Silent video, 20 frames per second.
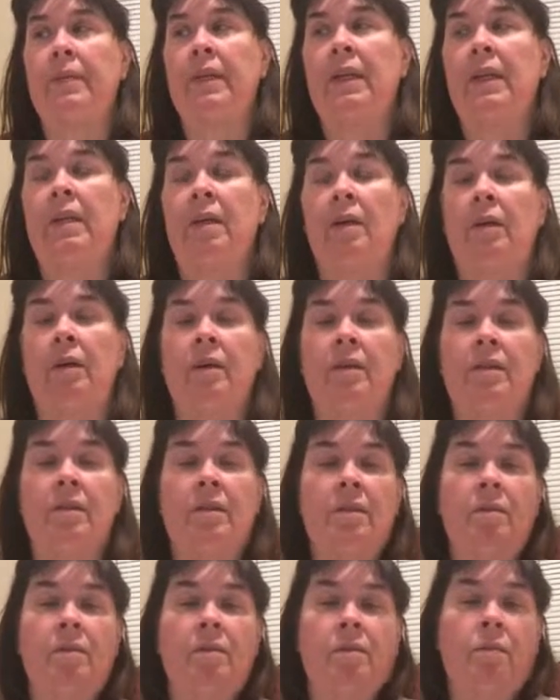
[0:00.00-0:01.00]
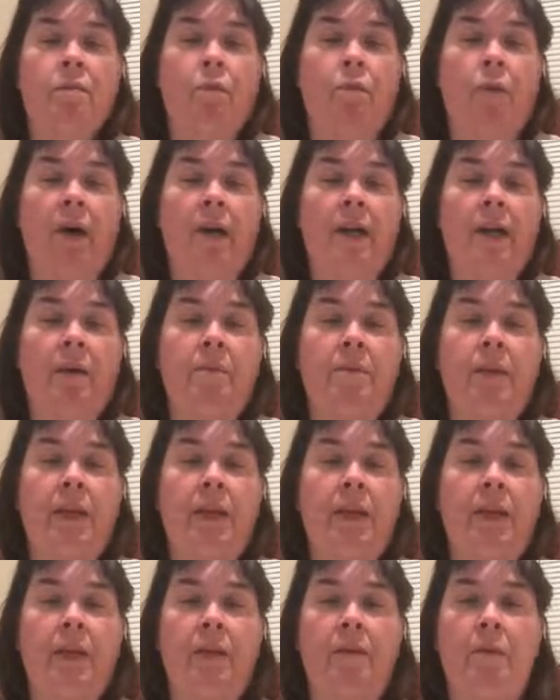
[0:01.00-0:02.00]
it's one I'm
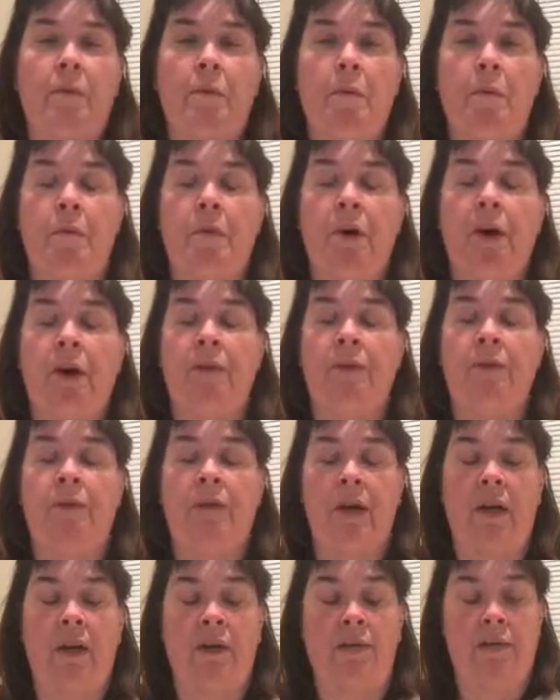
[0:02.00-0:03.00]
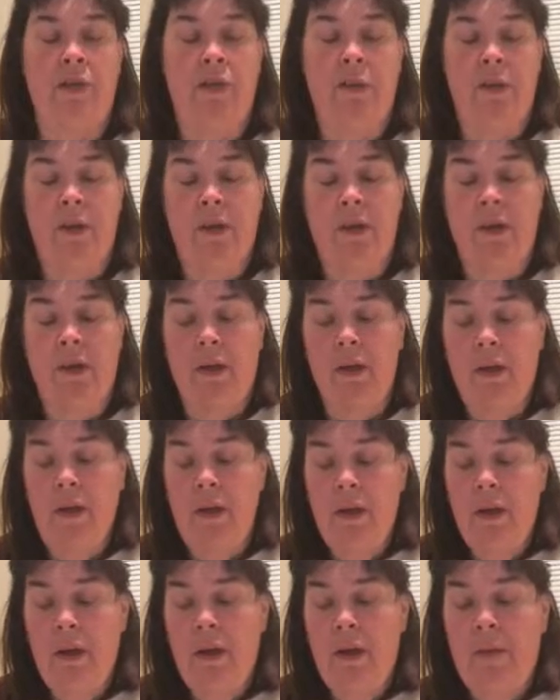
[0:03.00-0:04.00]
thinking of doing
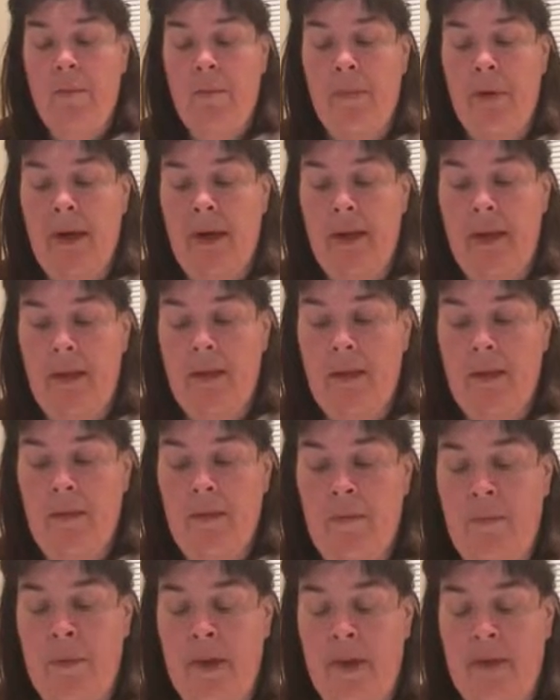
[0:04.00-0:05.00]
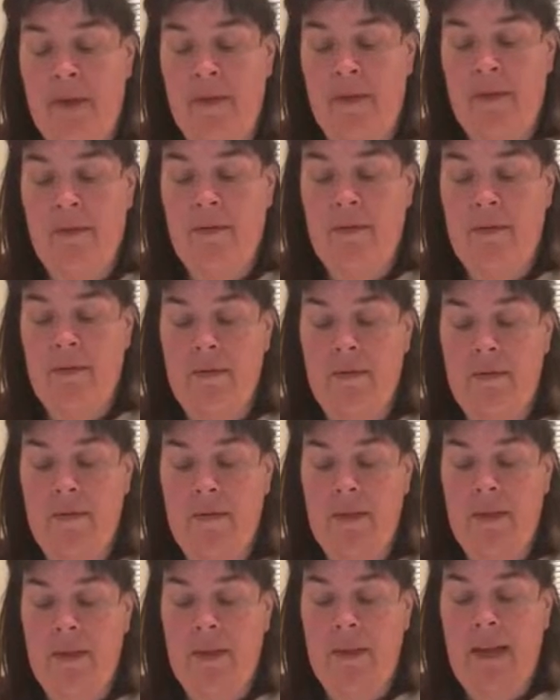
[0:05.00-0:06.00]
my
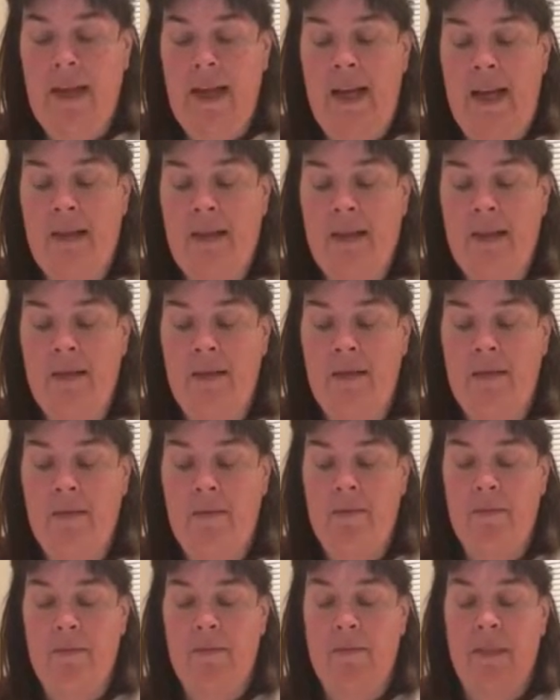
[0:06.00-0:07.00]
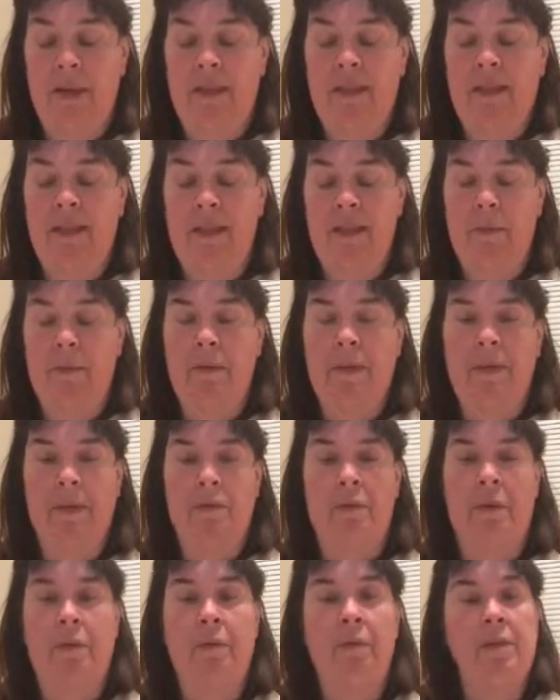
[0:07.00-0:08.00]
class, my syllabus,
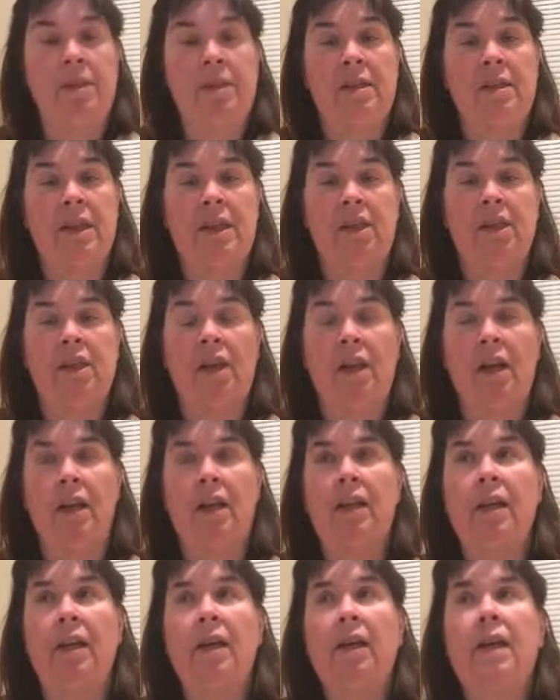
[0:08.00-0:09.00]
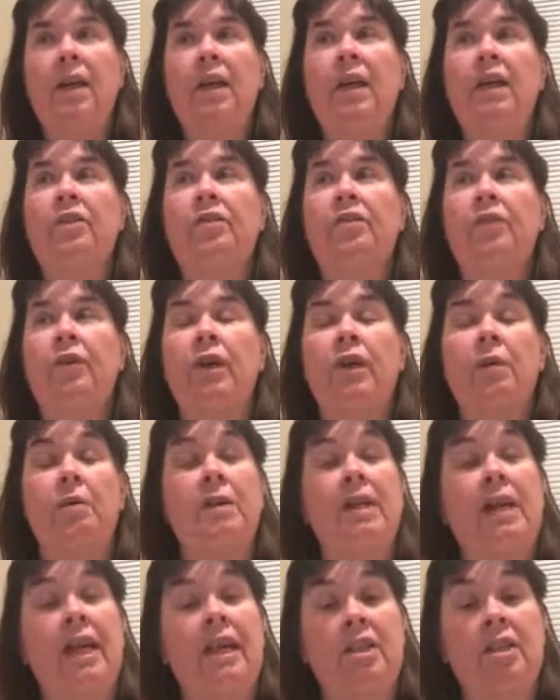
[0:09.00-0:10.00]
and my presentation on is for a
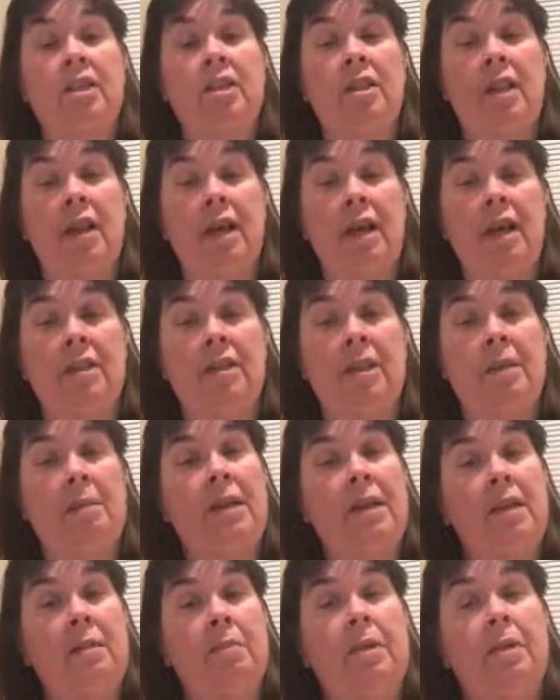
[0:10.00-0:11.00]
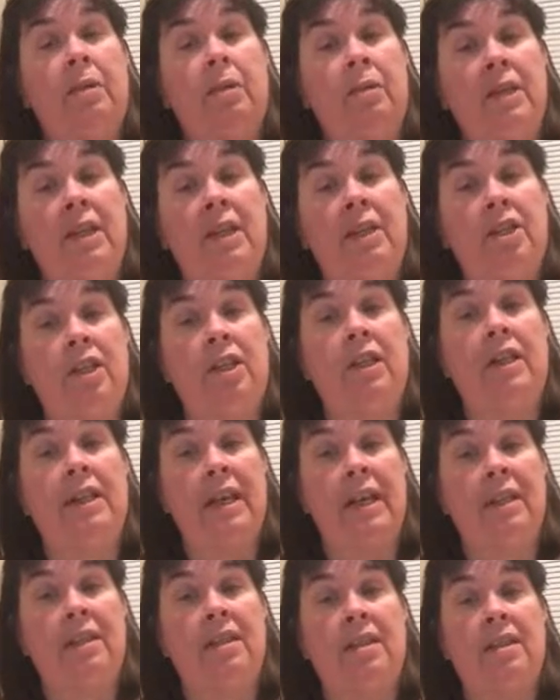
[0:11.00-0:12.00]
communications class I'm going to be teaching
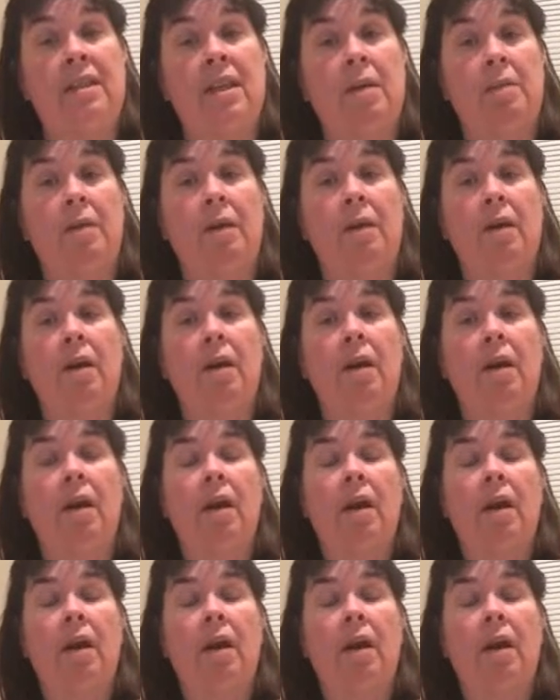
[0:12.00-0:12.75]
again this summer.